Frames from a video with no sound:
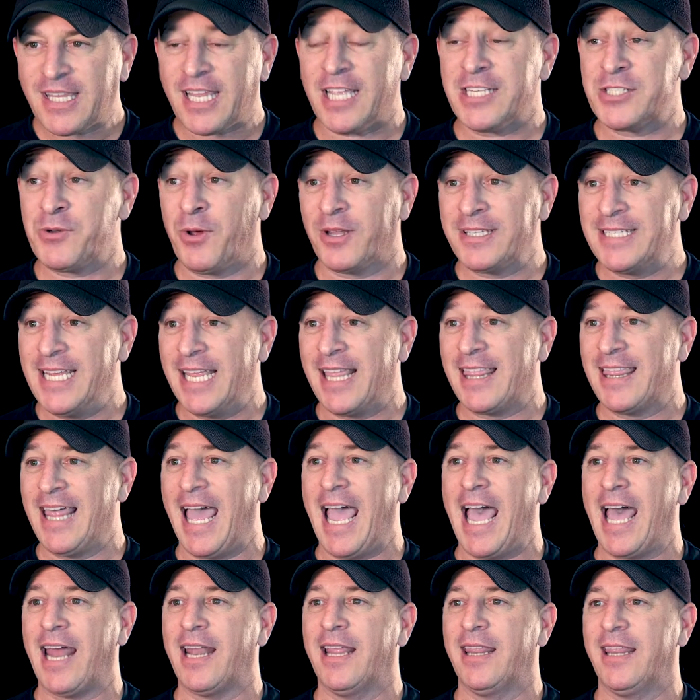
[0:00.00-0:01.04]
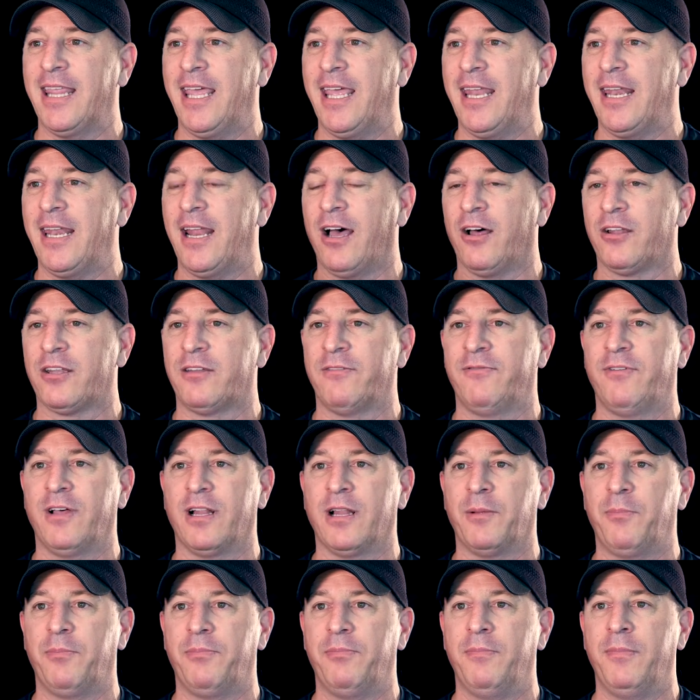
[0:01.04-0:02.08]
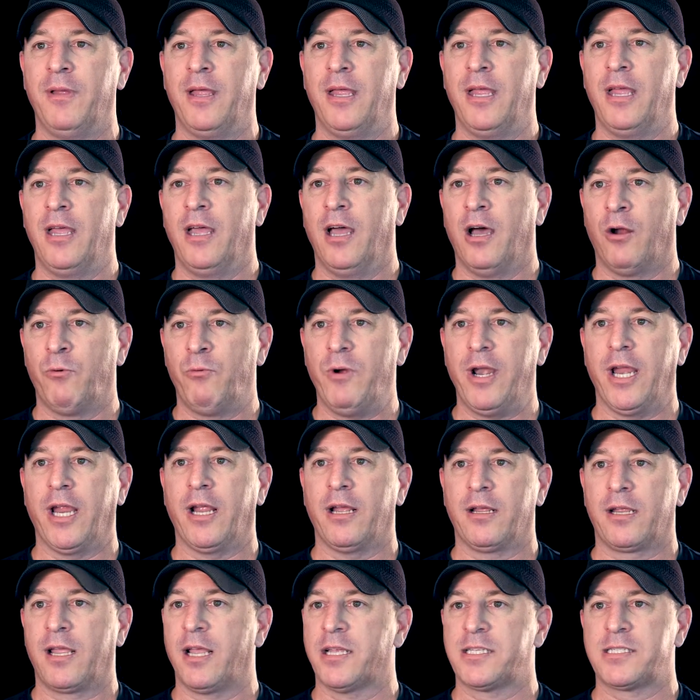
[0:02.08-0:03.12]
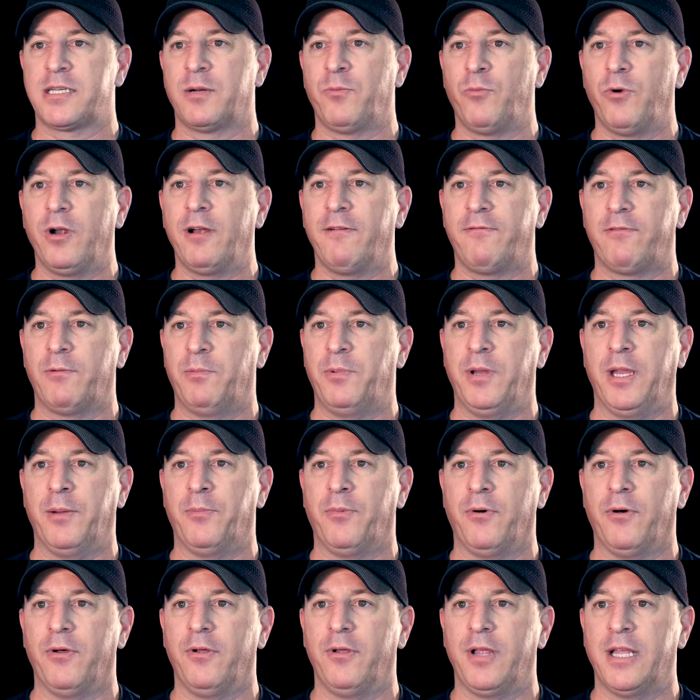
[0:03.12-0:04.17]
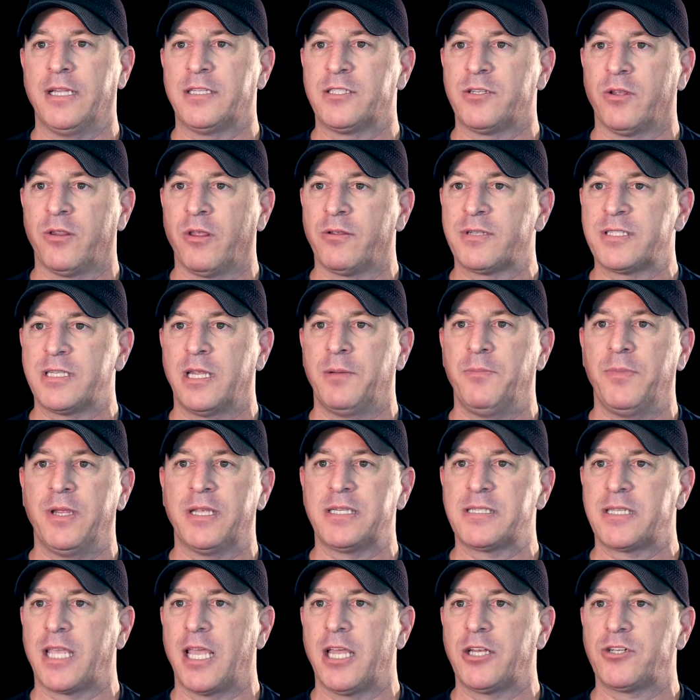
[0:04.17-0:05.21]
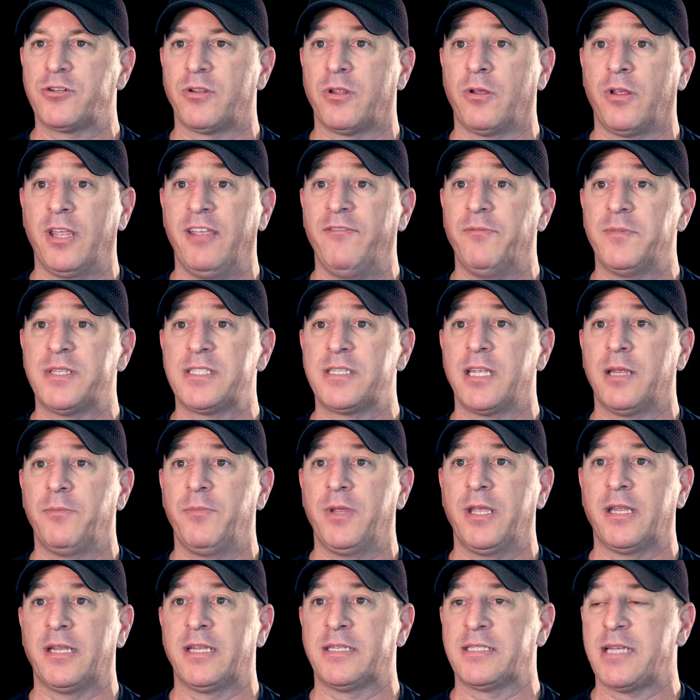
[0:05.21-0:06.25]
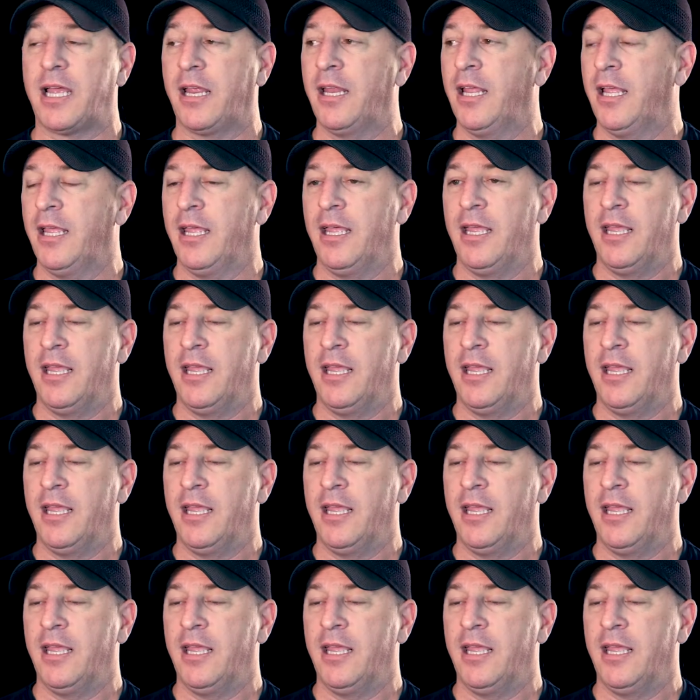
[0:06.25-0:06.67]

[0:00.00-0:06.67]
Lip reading: so I'll take that and then I'll develop a ring, a custom ring for people. And so they'll send me a sketch or they'll even send me a design.